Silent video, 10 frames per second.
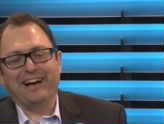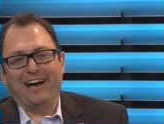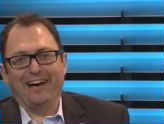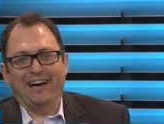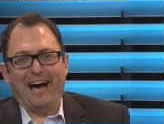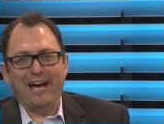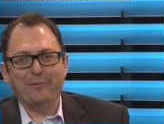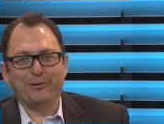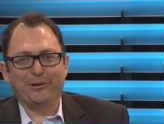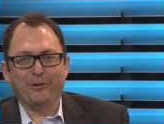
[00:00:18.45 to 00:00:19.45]
Uh, I
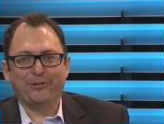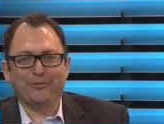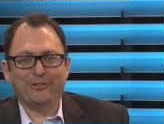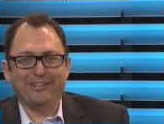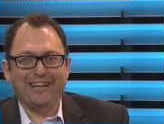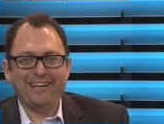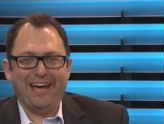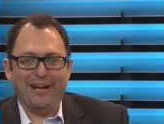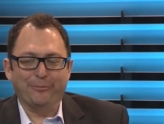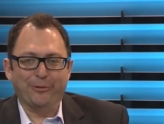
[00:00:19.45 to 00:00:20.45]
am your host for today,
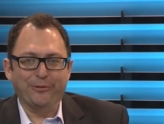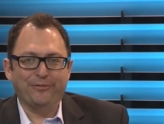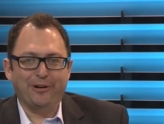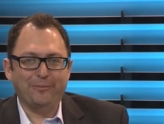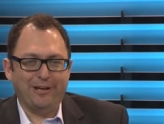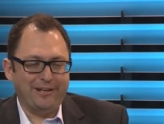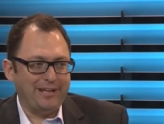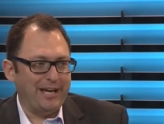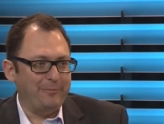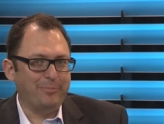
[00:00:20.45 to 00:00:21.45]
Adam Goldfarb,
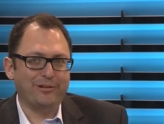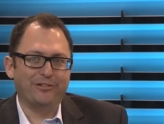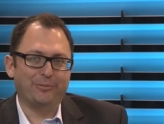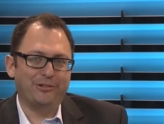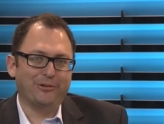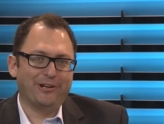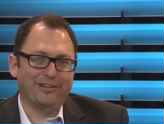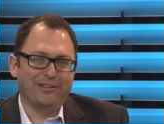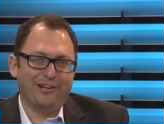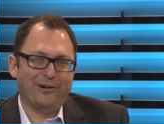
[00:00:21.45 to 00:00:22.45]
and I'm pleased to be
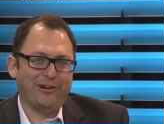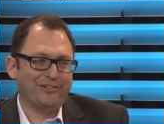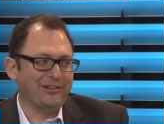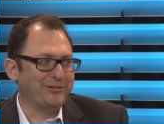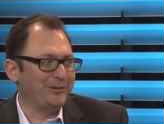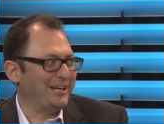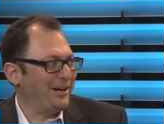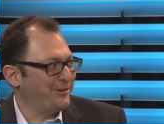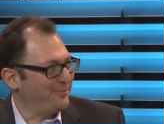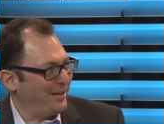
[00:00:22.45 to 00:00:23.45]
joined on the Cost Control
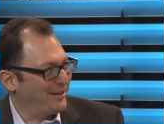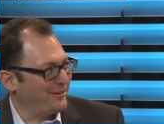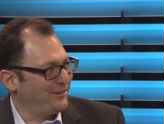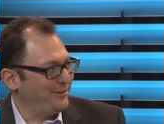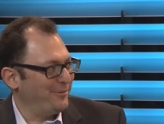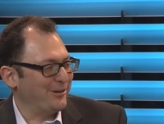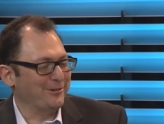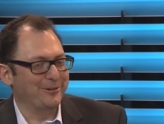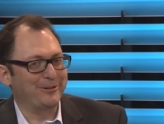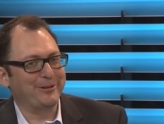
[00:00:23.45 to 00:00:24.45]
Couch by Christen
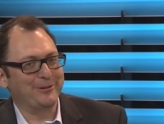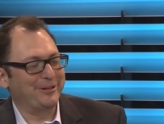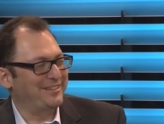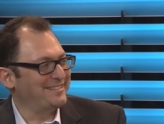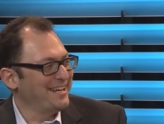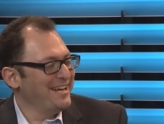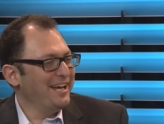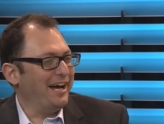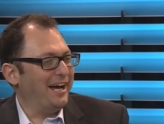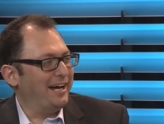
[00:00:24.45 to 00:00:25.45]
Bergerud, who is
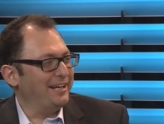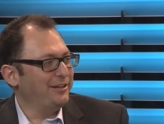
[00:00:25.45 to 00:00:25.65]
uh,